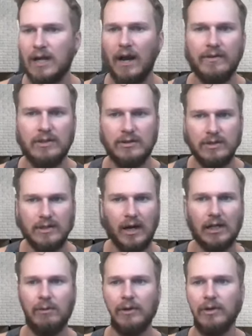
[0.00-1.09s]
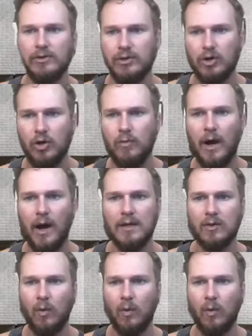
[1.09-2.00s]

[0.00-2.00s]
Obviously, you talked about those coupons.